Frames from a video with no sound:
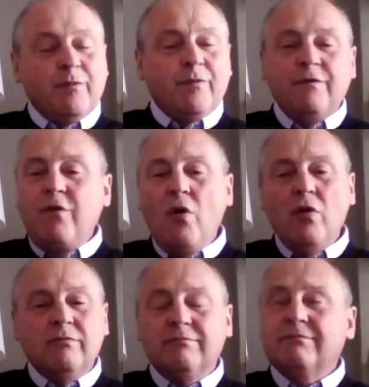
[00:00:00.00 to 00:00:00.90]

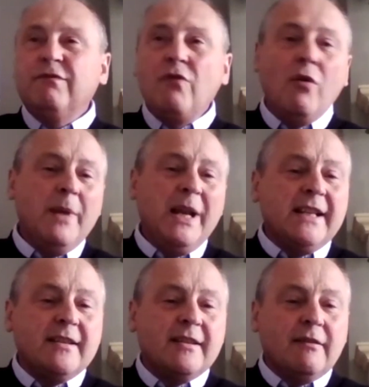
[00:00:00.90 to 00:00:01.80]
4
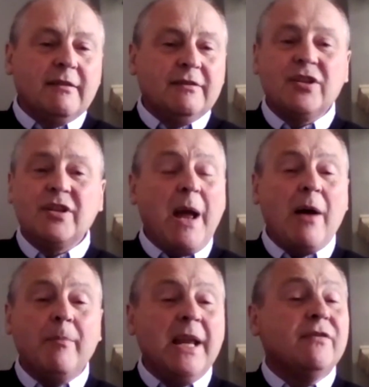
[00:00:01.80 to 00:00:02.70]
minutes just about
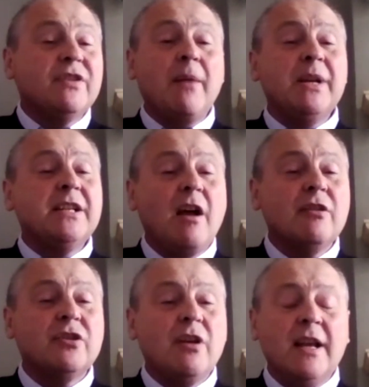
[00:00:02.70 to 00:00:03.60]
me. If somebody
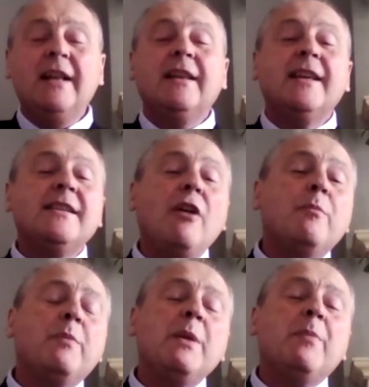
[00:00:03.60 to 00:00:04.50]
starts, there's no
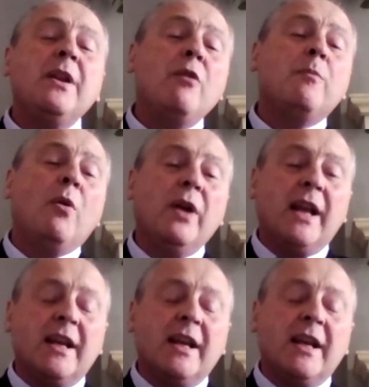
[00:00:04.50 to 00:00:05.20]
point actually